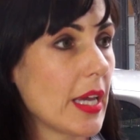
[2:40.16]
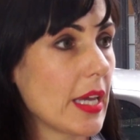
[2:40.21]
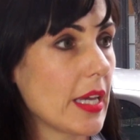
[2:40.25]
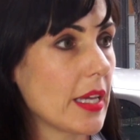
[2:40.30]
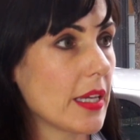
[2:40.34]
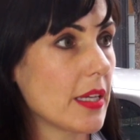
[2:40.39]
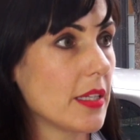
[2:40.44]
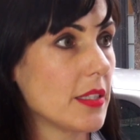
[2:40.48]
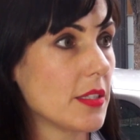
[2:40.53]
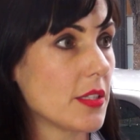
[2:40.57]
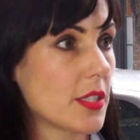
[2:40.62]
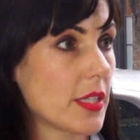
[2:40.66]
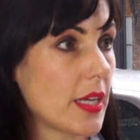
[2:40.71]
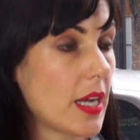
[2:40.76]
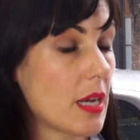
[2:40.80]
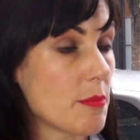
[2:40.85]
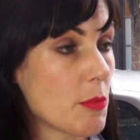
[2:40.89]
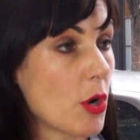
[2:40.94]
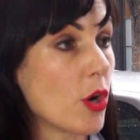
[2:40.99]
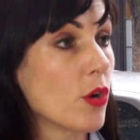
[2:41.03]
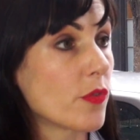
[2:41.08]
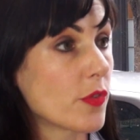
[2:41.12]
and
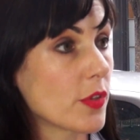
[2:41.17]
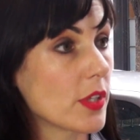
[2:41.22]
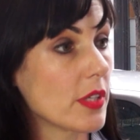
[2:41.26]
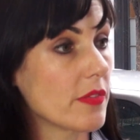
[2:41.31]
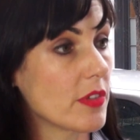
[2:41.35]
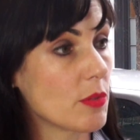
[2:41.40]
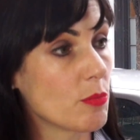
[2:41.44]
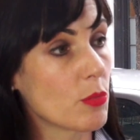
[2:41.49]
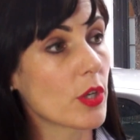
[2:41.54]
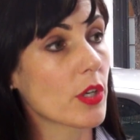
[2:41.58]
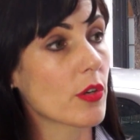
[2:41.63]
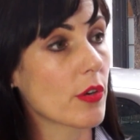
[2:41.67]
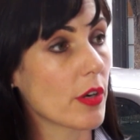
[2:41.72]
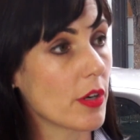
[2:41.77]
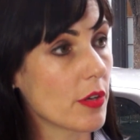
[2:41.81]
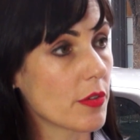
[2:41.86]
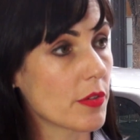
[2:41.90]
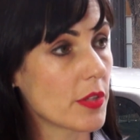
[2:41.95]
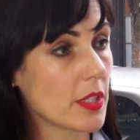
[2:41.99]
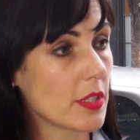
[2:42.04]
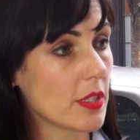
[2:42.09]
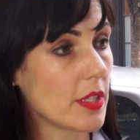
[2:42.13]
hopefully even more
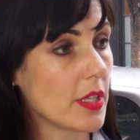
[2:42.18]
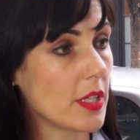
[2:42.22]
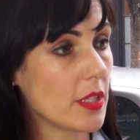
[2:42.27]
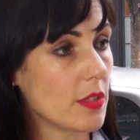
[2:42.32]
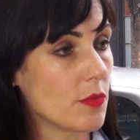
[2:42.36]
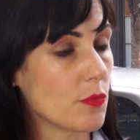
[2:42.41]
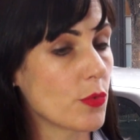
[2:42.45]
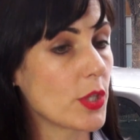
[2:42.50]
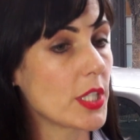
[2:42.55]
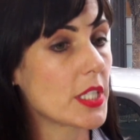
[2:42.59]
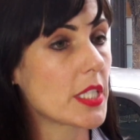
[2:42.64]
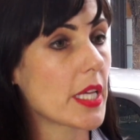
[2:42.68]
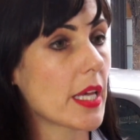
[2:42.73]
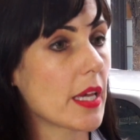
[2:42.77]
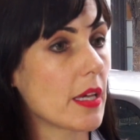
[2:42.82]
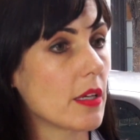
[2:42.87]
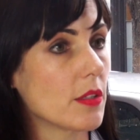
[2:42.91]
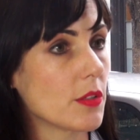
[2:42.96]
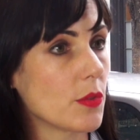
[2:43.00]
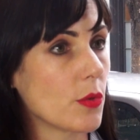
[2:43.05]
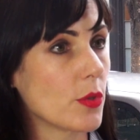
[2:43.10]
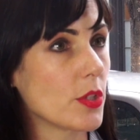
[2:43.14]
growth in
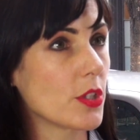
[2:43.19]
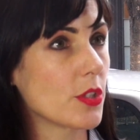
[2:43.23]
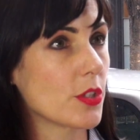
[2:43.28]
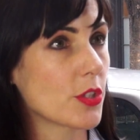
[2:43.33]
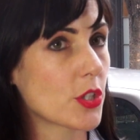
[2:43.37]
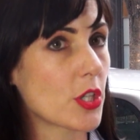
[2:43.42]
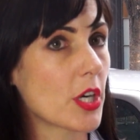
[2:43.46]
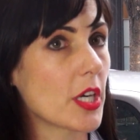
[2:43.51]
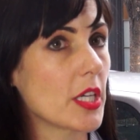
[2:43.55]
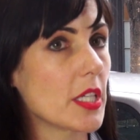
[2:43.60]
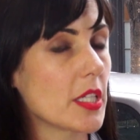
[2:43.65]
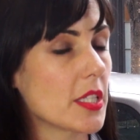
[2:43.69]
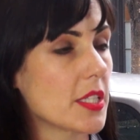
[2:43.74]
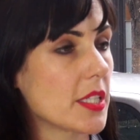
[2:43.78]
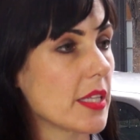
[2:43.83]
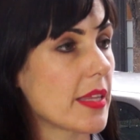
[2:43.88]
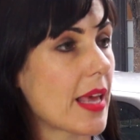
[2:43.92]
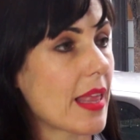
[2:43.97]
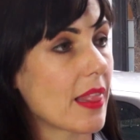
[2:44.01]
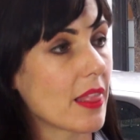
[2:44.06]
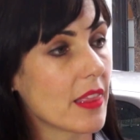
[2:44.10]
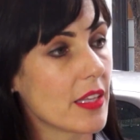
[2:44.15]
retail, you're starting to
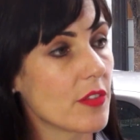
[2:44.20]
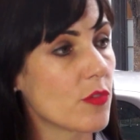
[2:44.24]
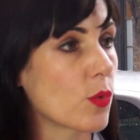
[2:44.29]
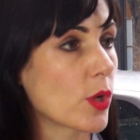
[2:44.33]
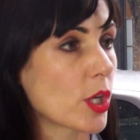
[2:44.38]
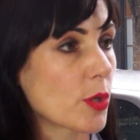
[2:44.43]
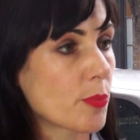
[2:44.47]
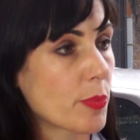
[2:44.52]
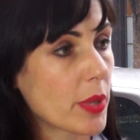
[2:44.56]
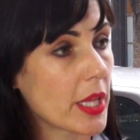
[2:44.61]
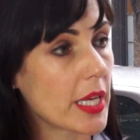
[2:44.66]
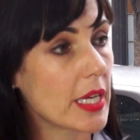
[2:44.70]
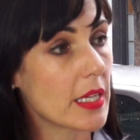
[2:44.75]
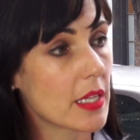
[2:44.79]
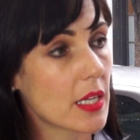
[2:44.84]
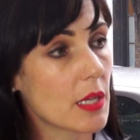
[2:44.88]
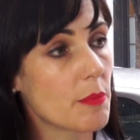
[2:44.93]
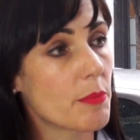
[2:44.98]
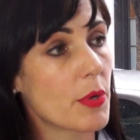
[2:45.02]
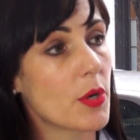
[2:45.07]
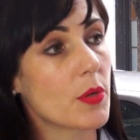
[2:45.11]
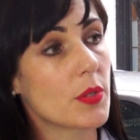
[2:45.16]
see that live, work, play
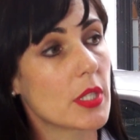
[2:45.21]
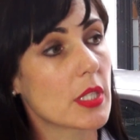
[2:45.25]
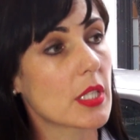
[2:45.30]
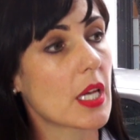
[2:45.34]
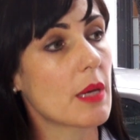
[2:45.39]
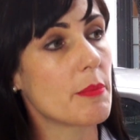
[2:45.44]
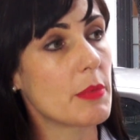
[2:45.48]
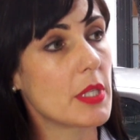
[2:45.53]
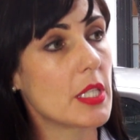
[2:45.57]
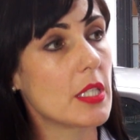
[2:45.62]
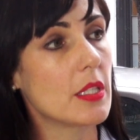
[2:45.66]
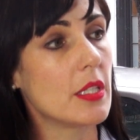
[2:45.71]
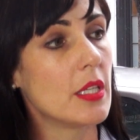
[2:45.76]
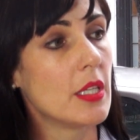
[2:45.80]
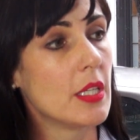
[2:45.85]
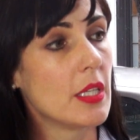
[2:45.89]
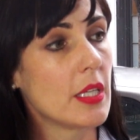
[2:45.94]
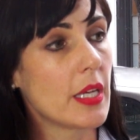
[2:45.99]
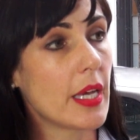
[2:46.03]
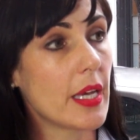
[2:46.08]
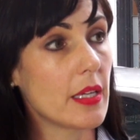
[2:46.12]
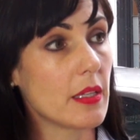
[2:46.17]
component come in
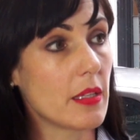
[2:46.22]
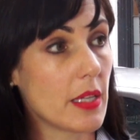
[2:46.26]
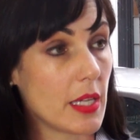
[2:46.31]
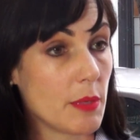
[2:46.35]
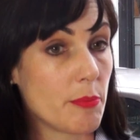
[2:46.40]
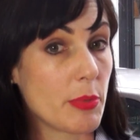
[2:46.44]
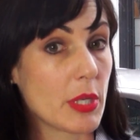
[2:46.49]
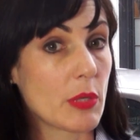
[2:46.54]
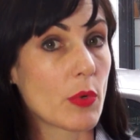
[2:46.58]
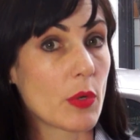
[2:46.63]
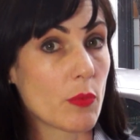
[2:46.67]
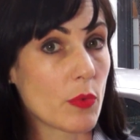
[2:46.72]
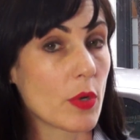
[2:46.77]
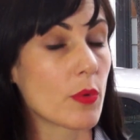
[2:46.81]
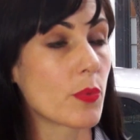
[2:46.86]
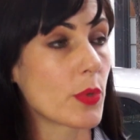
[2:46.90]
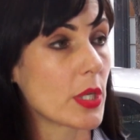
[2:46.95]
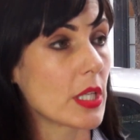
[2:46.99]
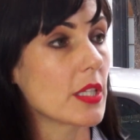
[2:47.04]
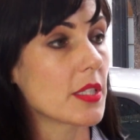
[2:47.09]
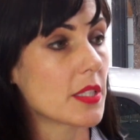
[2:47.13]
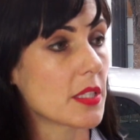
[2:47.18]
and be a
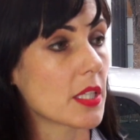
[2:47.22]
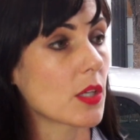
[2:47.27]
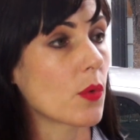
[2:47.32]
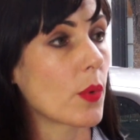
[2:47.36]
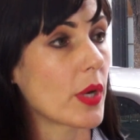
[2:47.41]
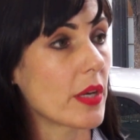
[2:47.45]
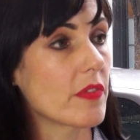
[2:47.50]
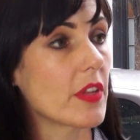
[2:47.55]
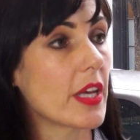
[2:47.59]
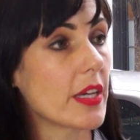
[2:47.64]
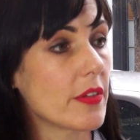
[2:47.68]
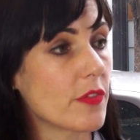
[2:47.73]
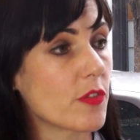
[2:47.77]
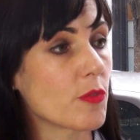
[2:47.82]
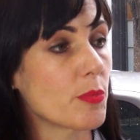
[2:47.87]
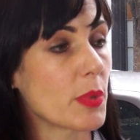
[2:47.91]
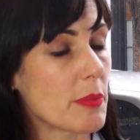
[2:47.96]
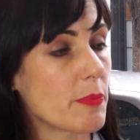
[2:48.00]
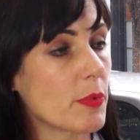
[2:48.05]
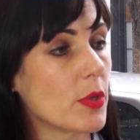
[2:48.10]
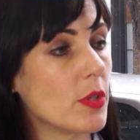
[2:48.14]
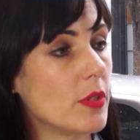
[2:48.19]
realistic way of life for
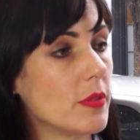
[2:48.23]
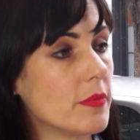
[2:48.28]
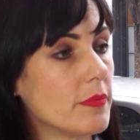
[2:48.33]
people.